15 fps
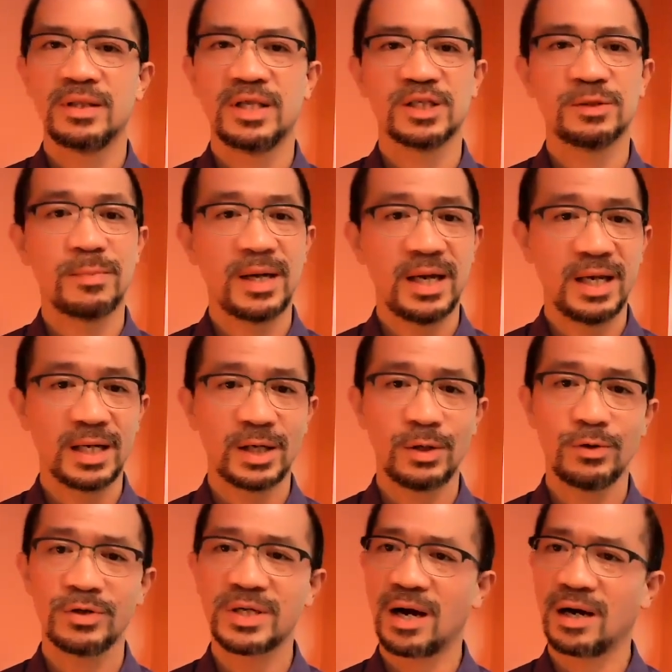This may
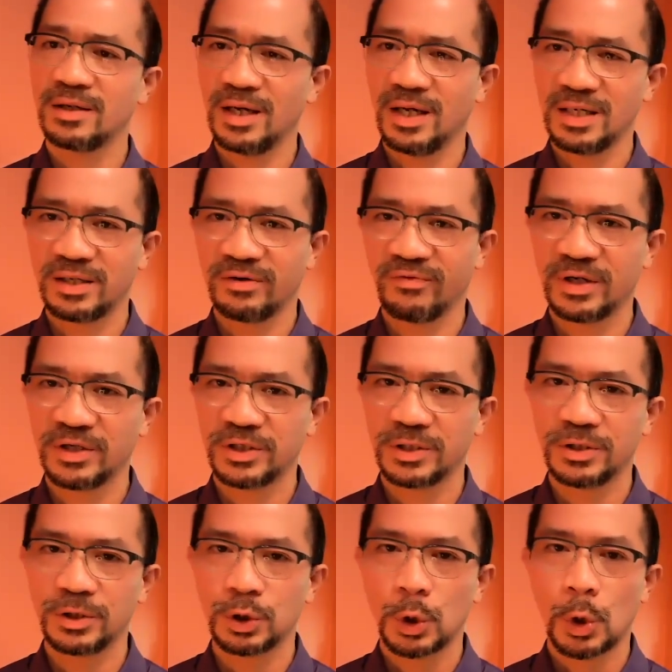include other
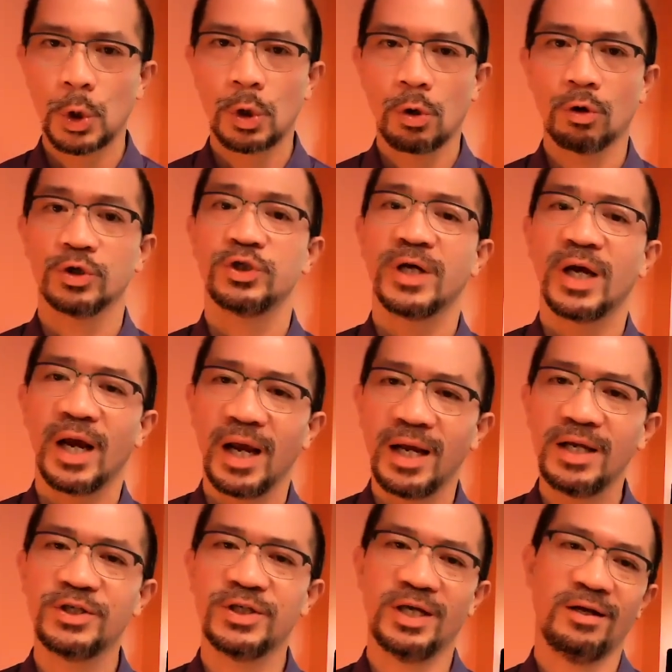interventions or
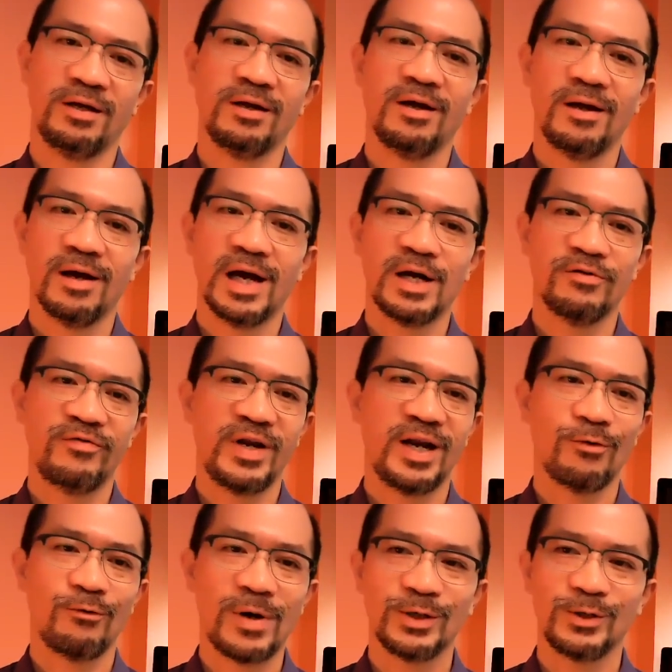changing our
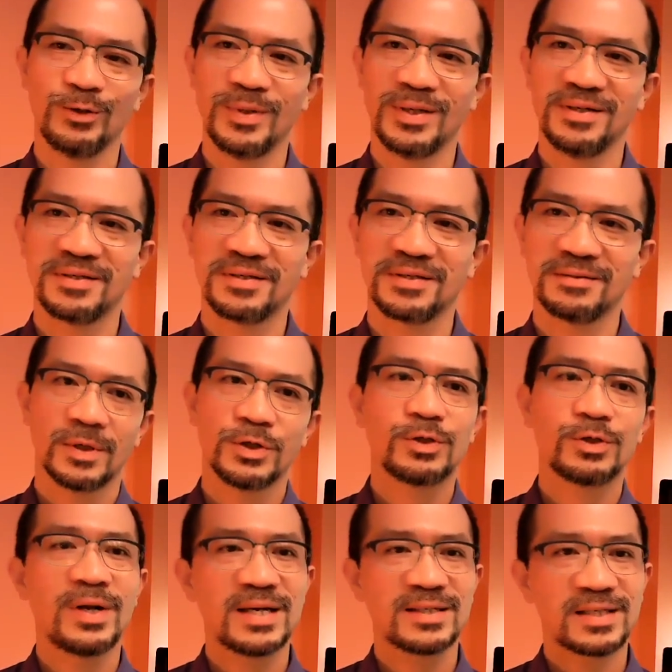feeding regimens.
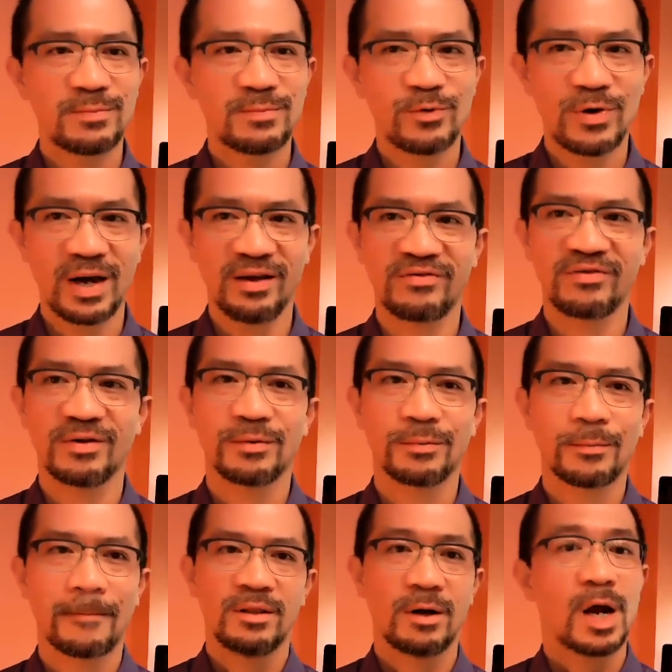So let's summarize.
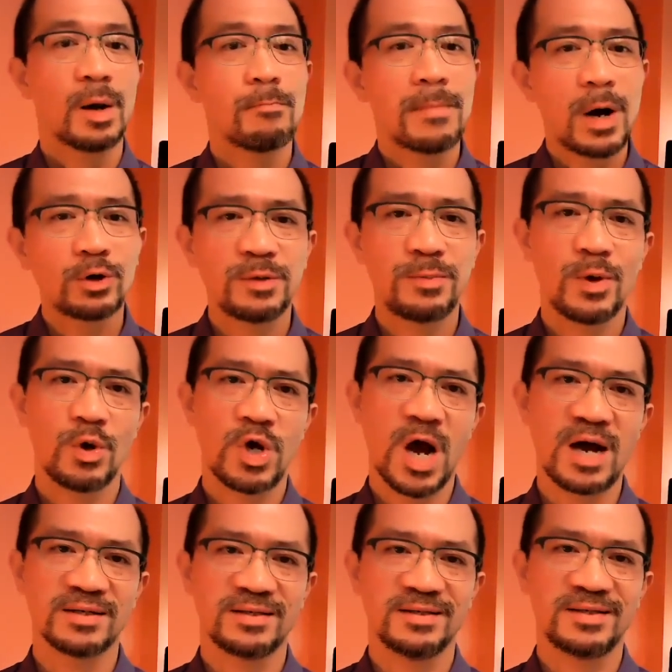There are multiple
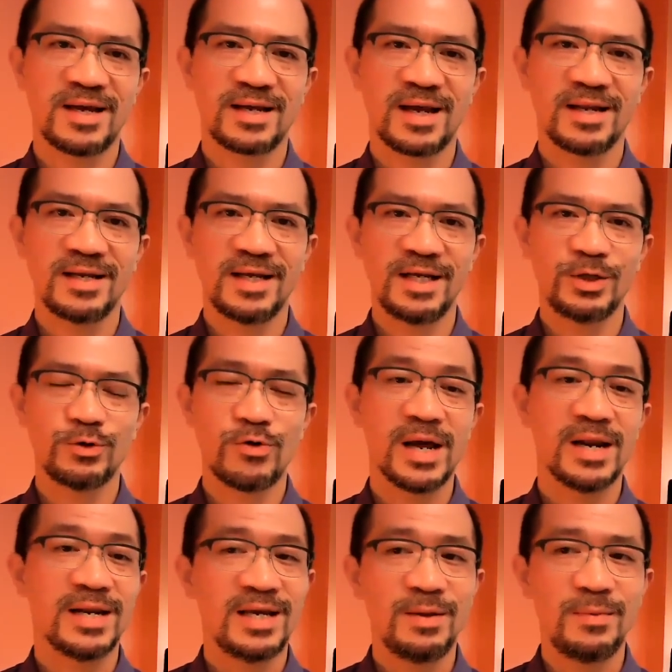causes that can lead to
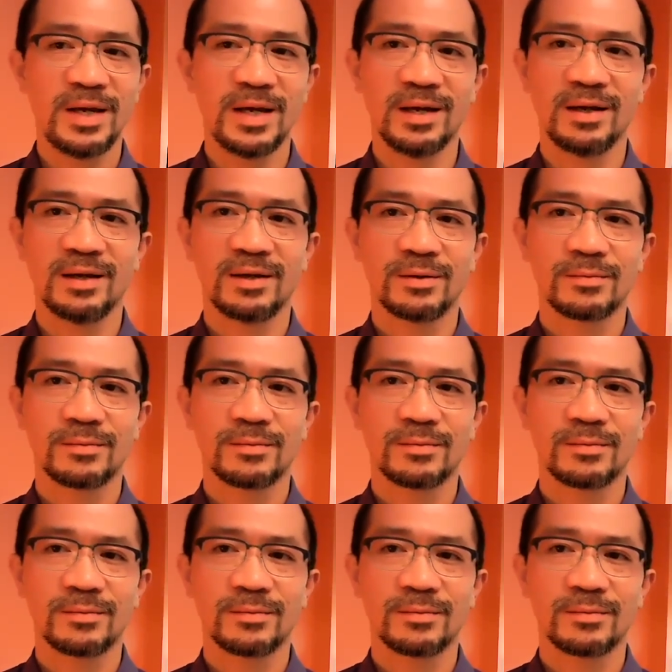anemia.